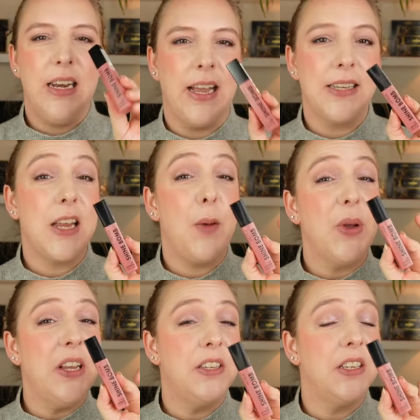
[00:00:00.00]
Next
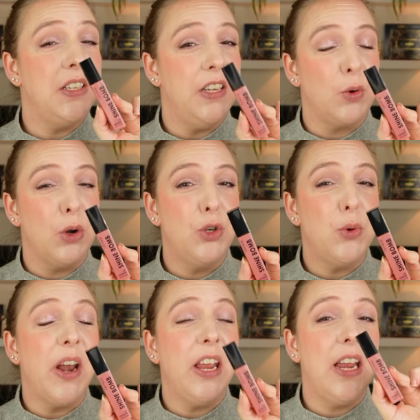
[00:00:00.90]
up is
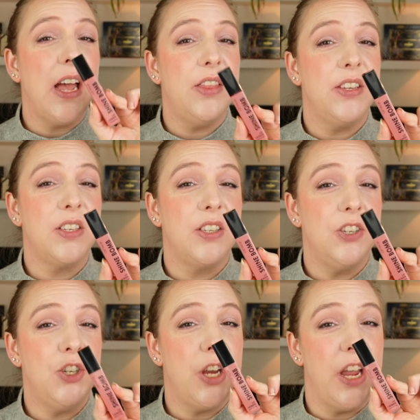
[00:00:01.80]
020, and this is
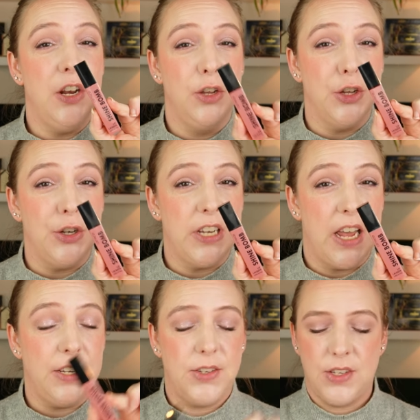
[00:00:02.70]
the shade Good
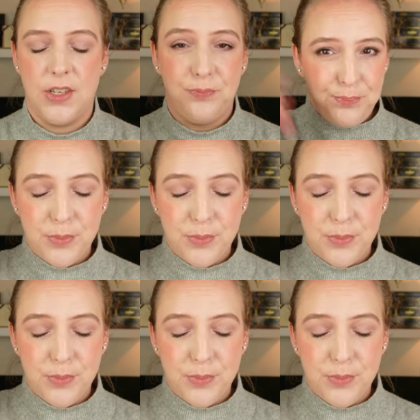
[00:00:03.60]
Taste.